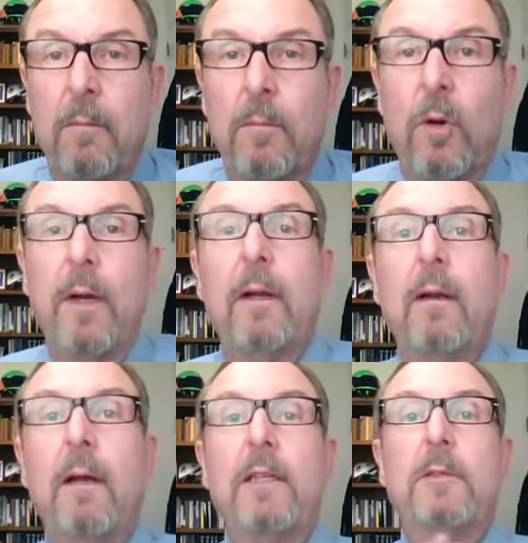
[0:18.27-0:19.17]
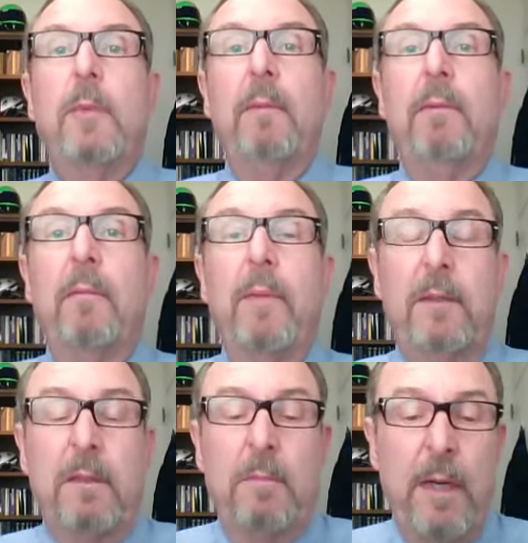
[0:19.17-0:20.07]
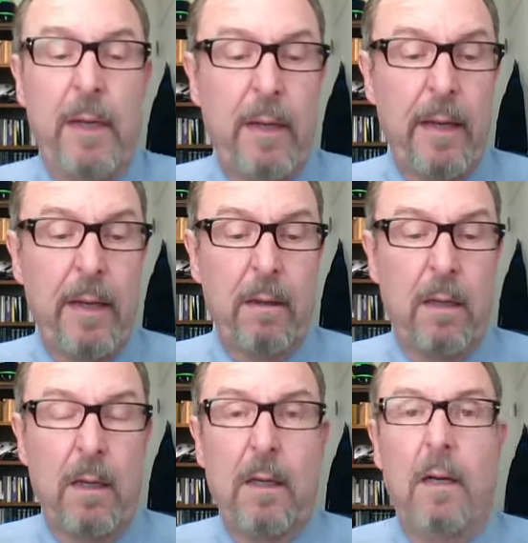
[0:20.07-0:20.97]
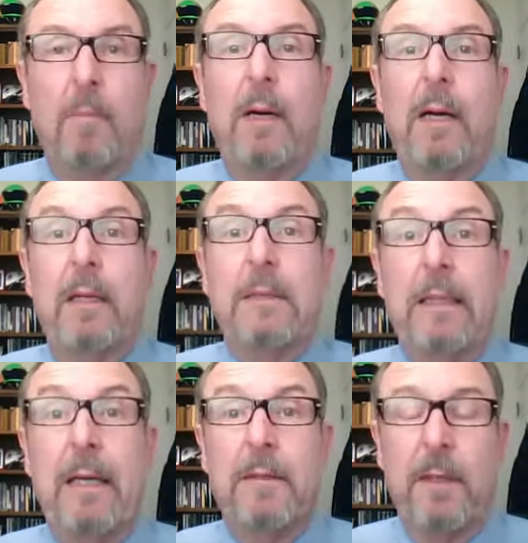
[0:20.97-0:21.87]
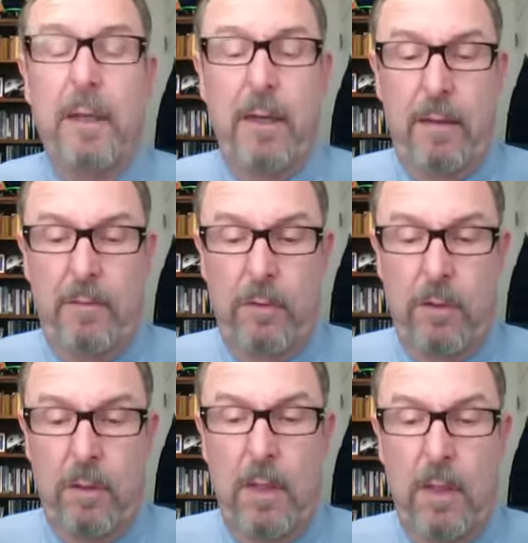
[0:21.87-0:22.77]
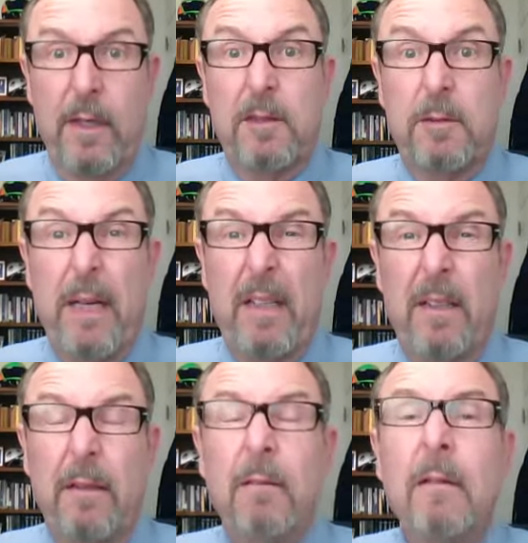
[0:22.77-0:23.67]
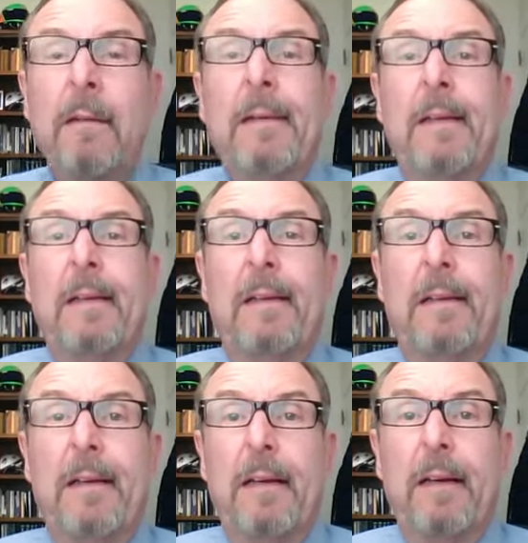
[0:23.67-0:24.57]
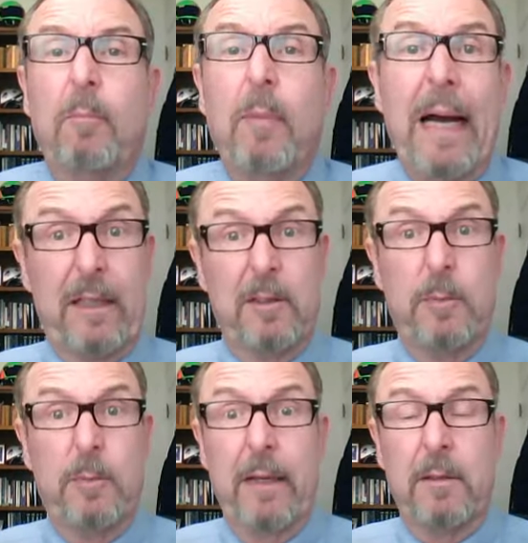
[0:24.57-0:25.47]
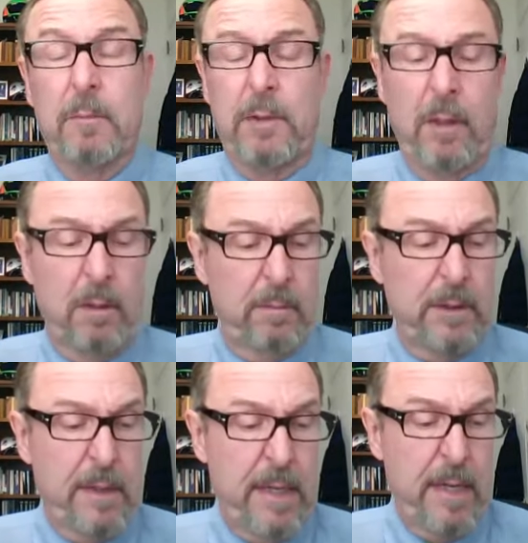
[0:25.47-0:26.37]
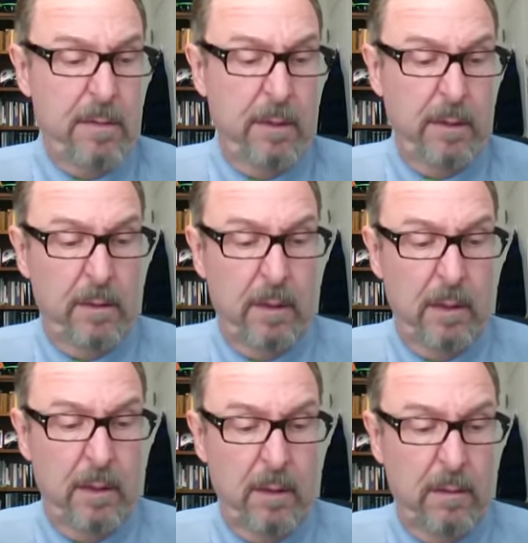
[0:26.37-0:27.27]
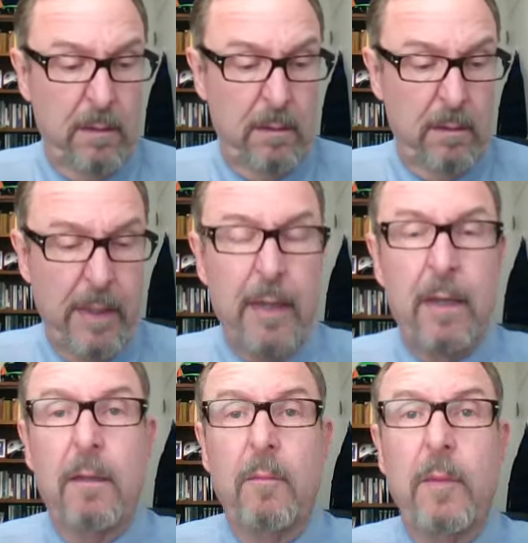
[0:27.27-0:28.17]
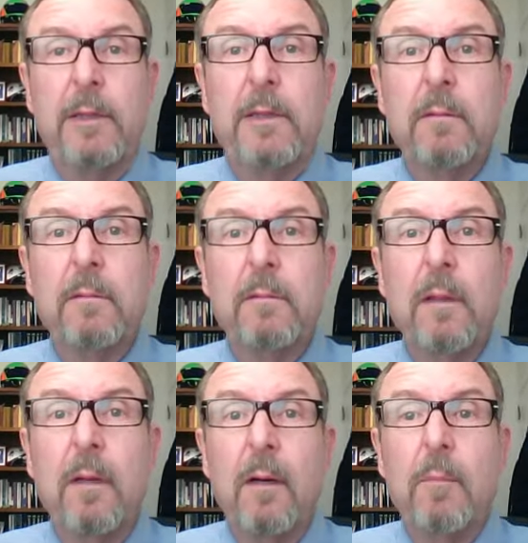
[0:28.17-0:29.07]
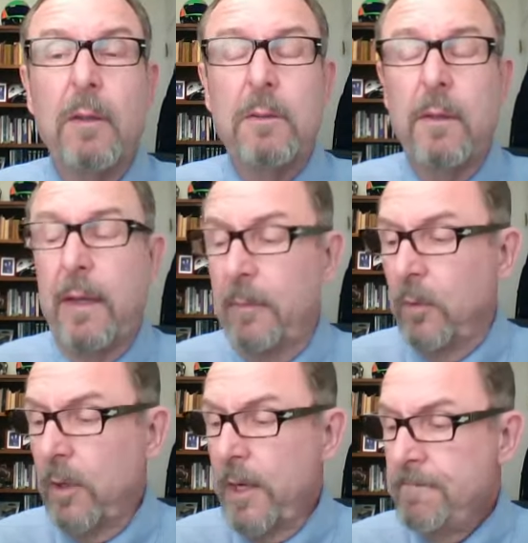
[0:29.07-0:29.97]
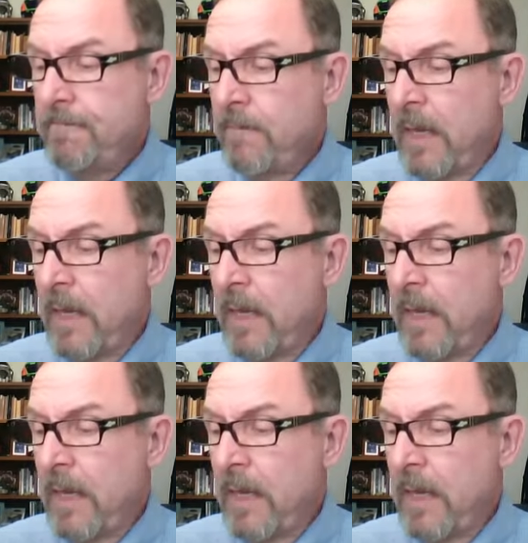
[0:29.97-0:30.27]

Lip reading: morning class people that meets on Monday at 8 o'clock, I apologize again for an unexpected back spasm circumstance that took me out of commission most of that morning.